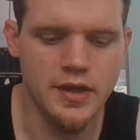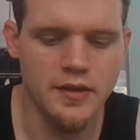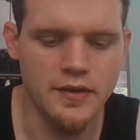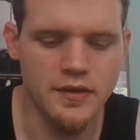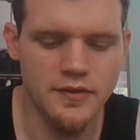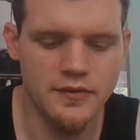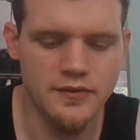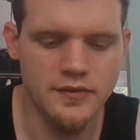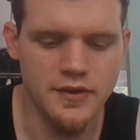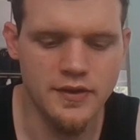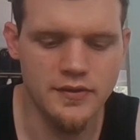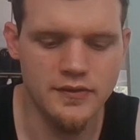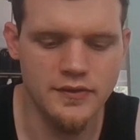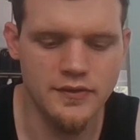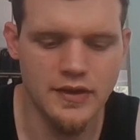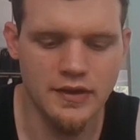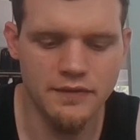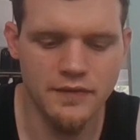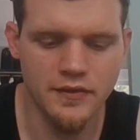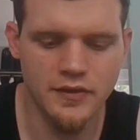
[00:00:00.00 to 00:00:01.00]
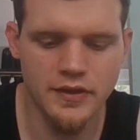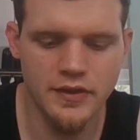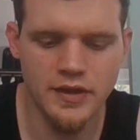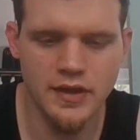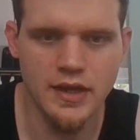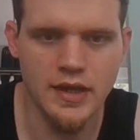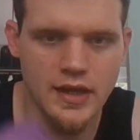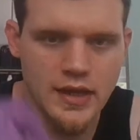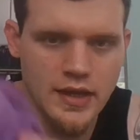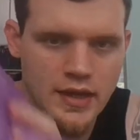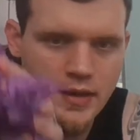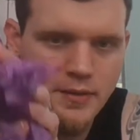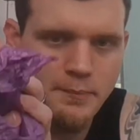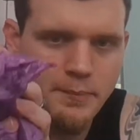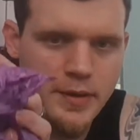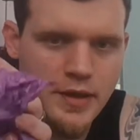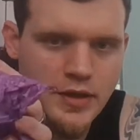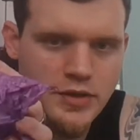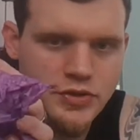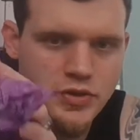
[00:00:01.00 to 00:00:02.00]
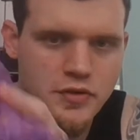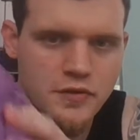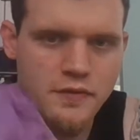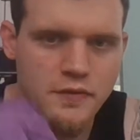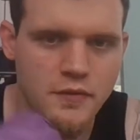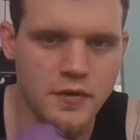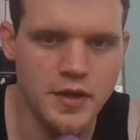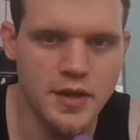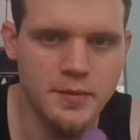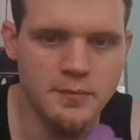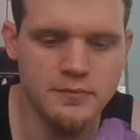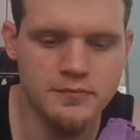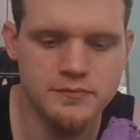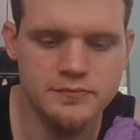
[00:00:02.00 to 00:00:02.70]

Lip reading: this is definitely a picture frame.